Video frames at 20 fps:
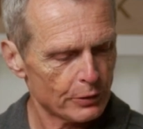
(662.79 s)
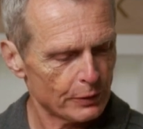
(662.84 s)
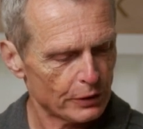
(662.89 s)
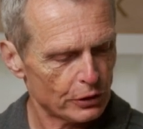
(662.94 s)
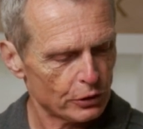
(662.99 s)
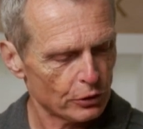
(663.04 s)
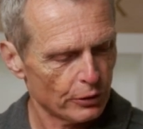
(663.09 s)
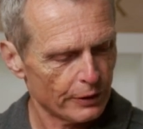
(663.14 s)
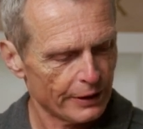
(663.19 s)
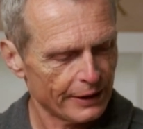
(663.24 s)
we
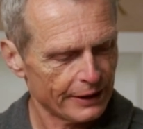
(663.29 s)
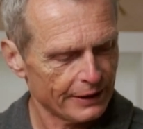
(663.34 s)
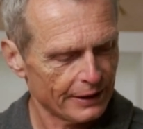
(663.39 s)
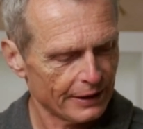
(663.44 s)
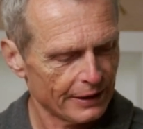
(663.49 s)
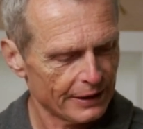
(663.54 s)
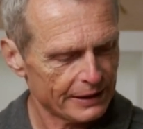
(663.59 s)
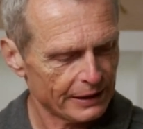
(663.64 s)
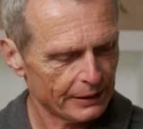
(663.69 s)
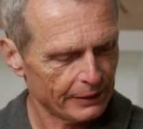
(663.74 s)
saw in the
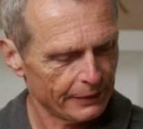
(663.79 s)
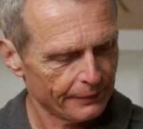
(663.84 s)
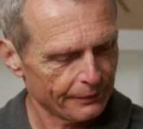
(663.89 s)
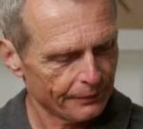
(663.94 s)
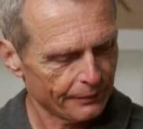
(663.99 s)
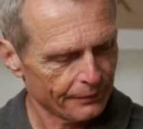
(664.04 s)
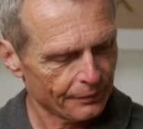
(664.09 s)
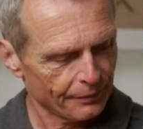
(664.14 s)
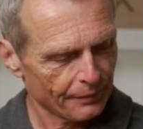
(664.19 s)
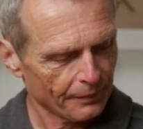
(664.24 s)
casting,
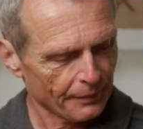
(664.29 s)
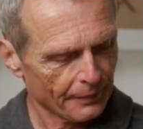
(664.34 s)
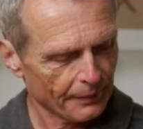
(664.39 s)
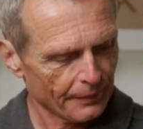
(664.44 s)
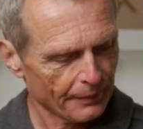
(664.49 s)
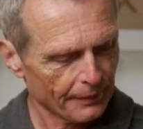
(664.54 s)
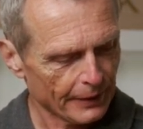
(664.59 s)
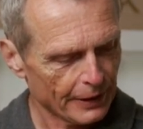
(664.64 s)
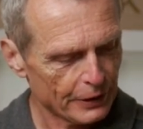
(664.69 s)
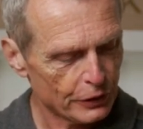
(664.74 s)

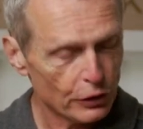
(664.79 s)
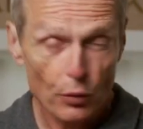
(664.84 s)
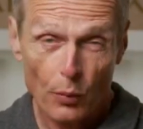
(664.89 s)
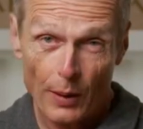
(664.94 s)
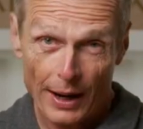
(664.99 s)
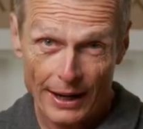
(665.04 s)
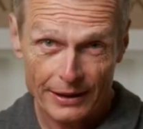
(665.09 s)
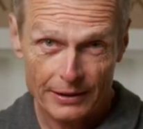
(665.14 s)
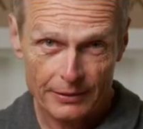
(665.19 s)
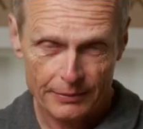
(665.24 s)
is the
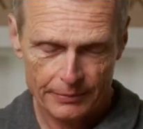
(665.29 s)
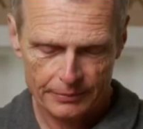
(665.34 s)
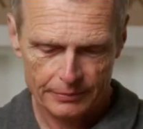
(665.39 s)
weight.